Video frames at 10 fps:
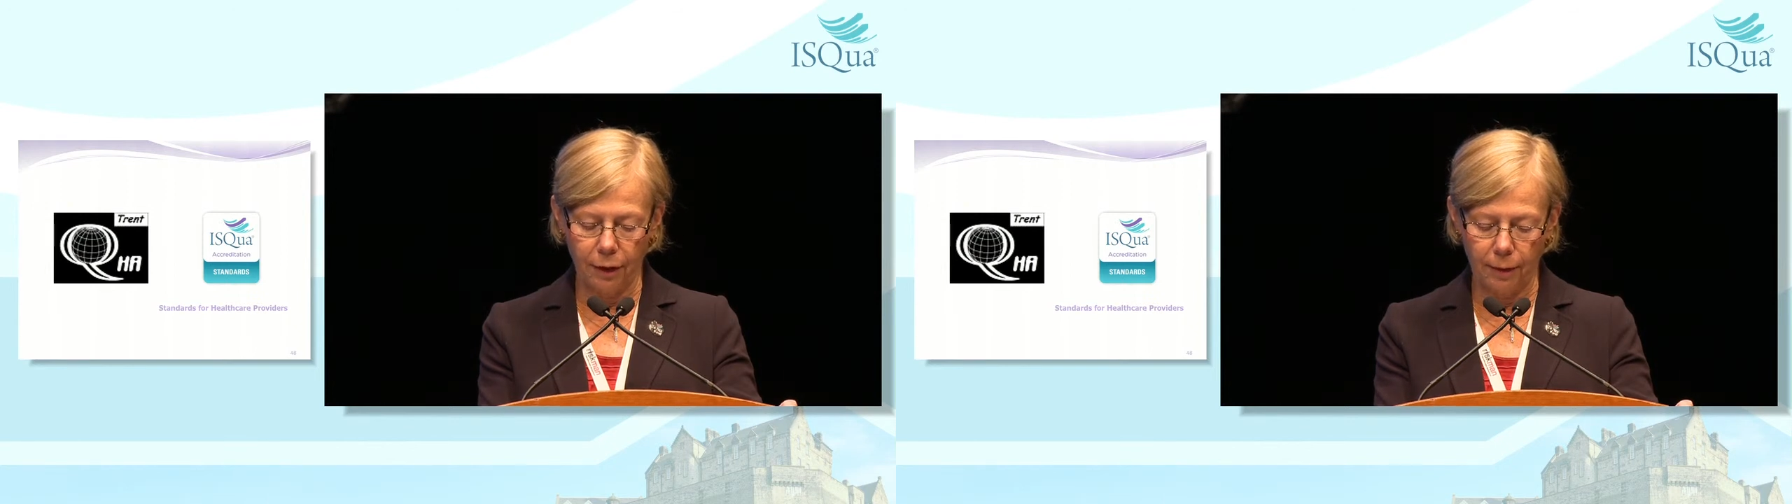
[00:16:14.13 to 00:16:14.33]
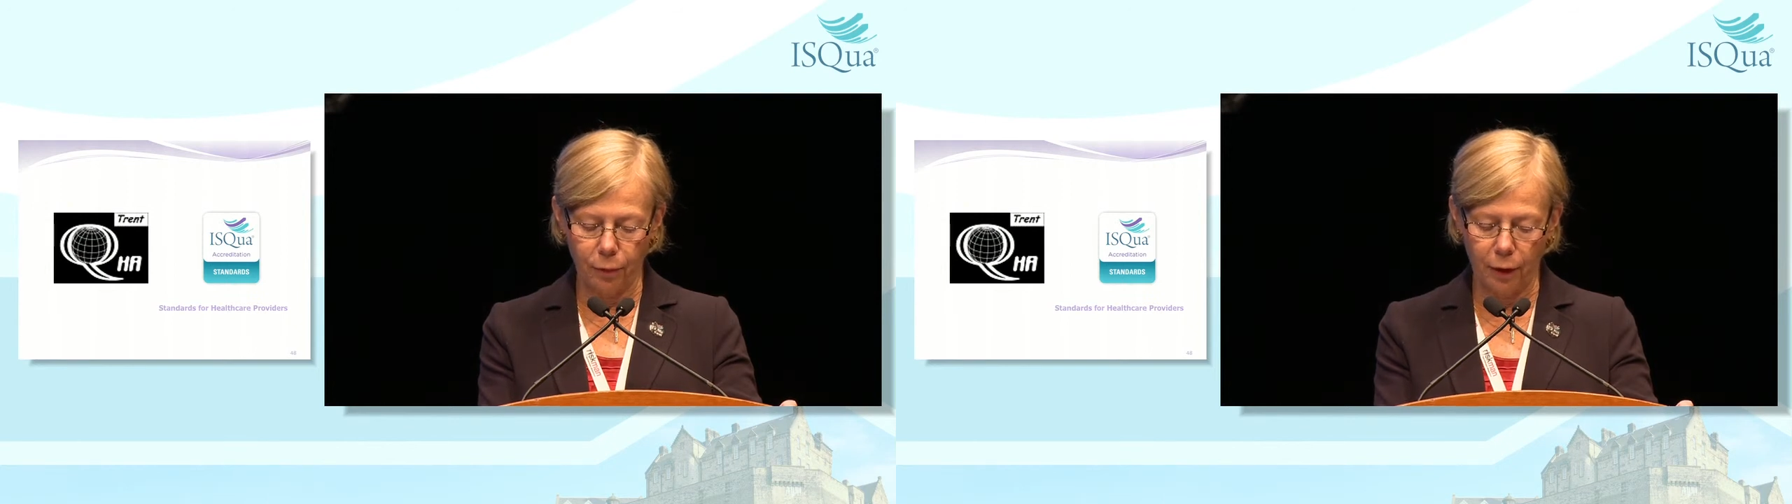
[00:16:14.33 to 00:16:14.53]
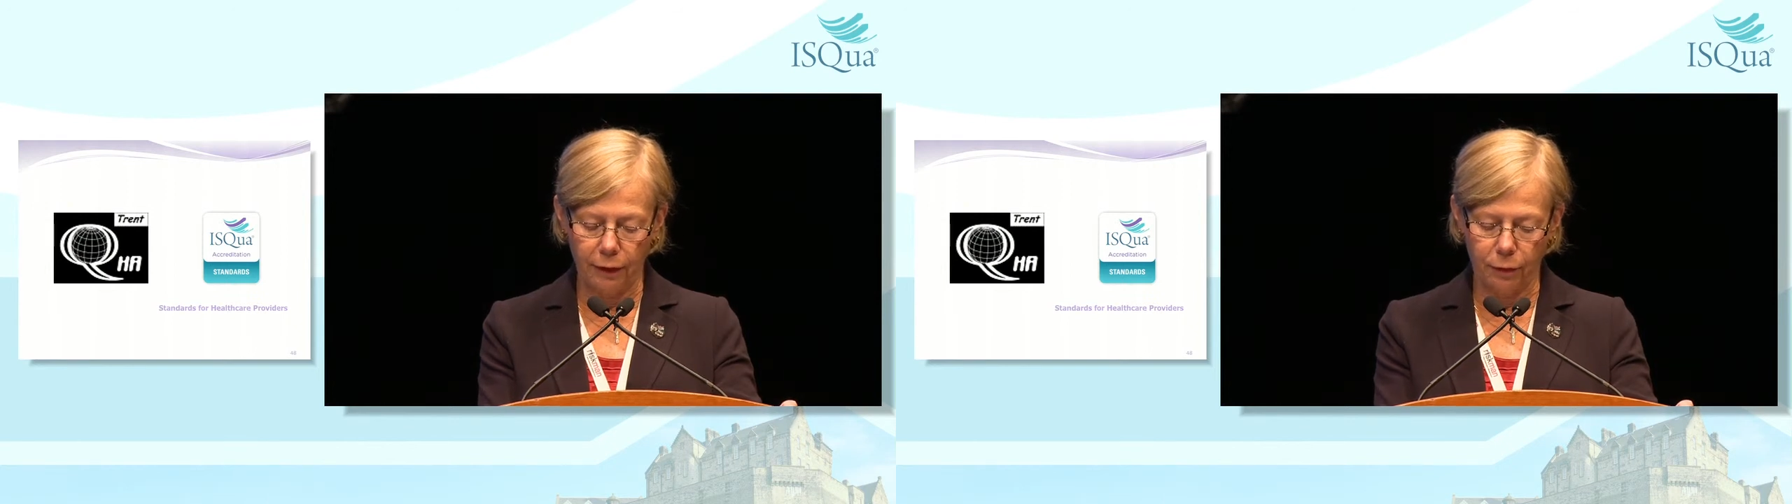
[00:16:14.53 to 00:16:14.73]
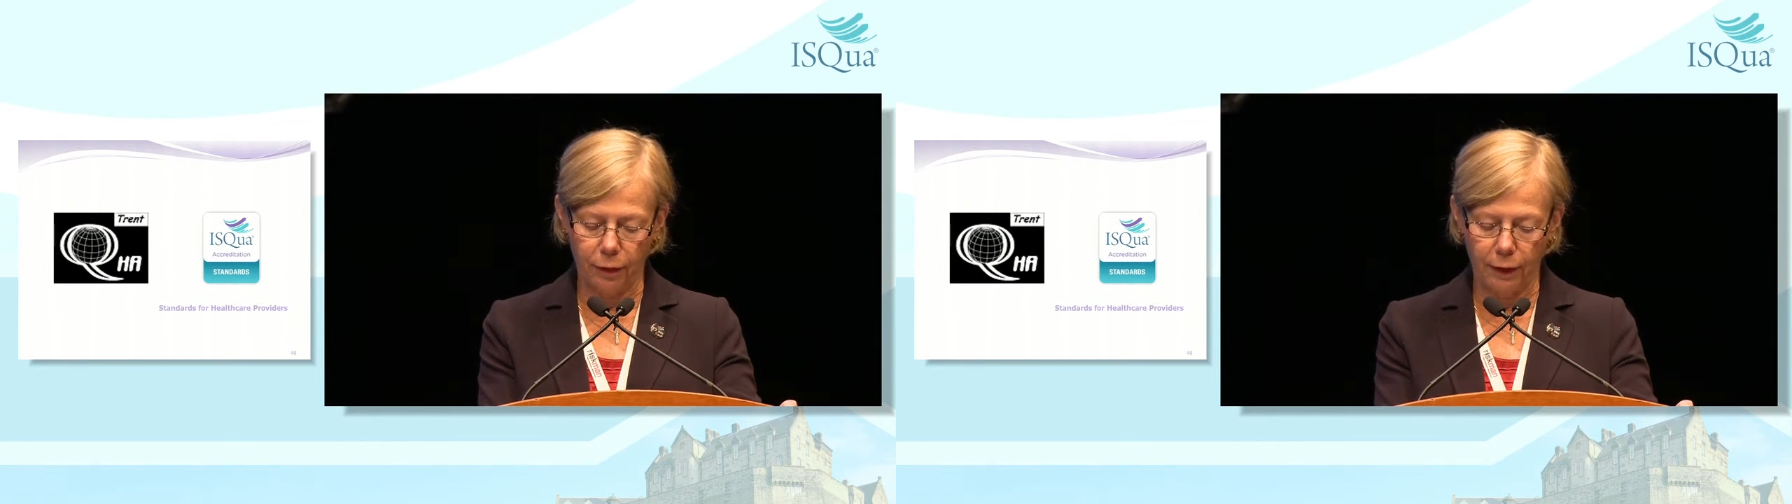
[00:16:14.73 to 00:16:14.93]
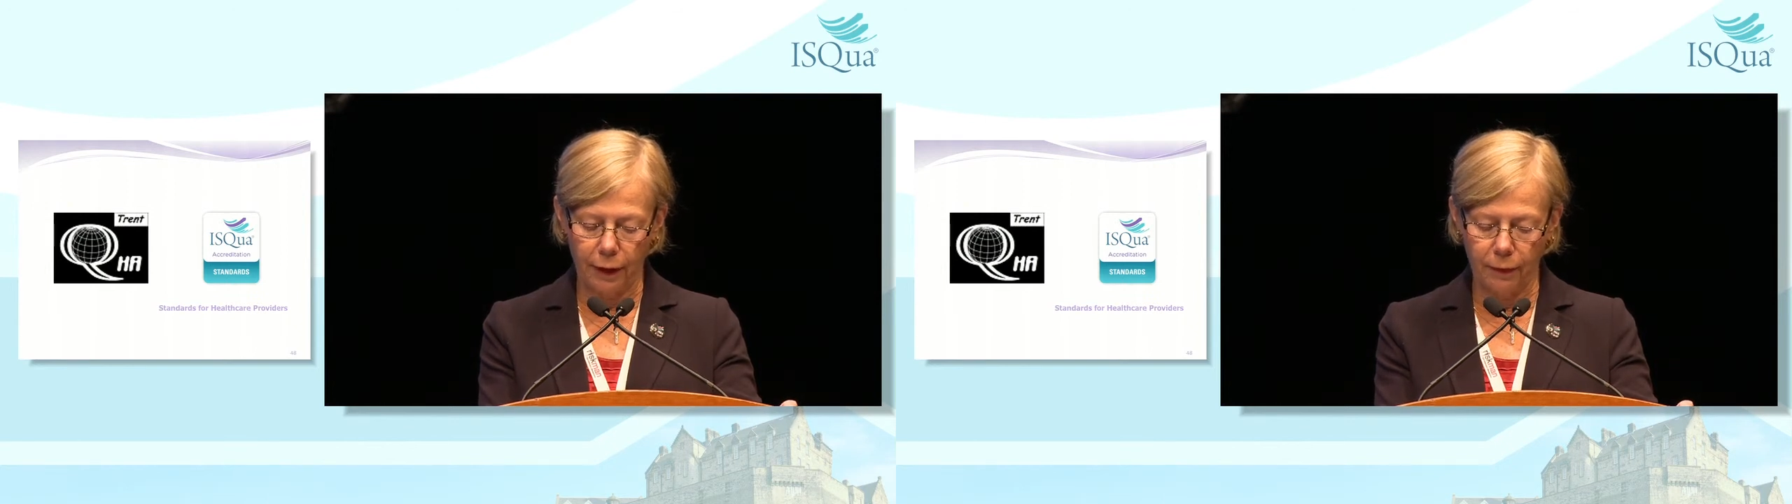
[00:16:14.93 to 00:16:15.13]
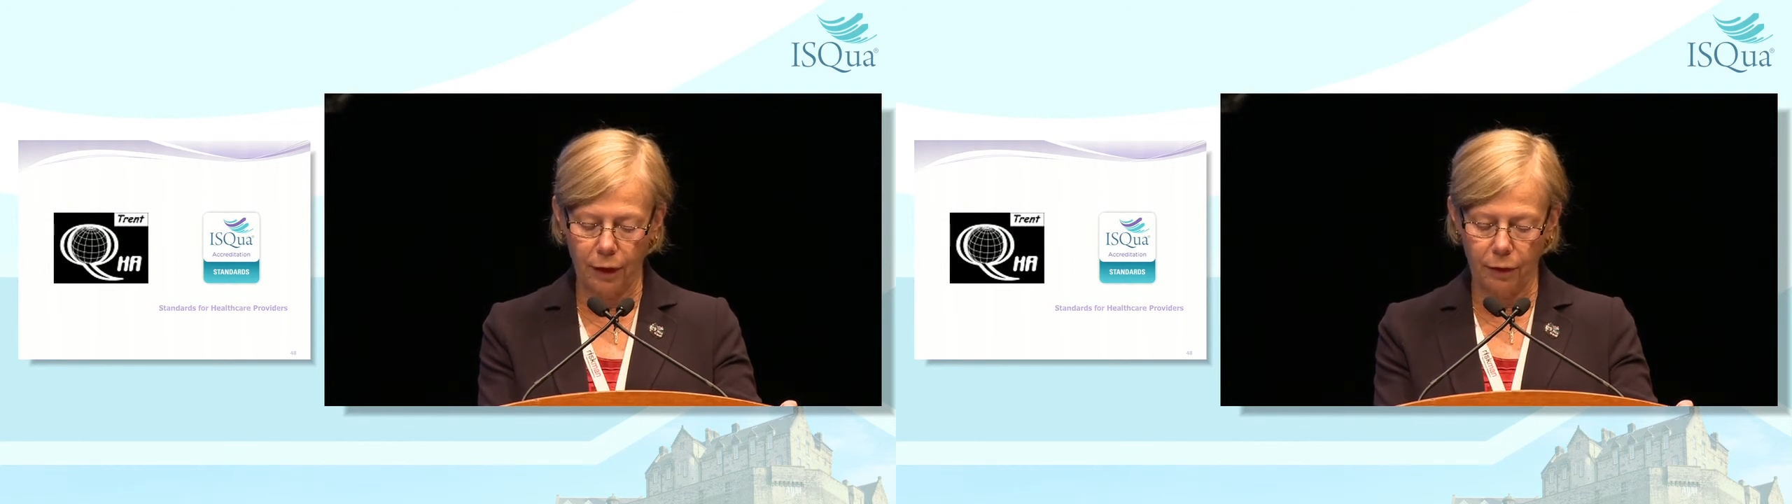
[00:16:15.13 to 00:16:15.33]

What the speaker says: and operates within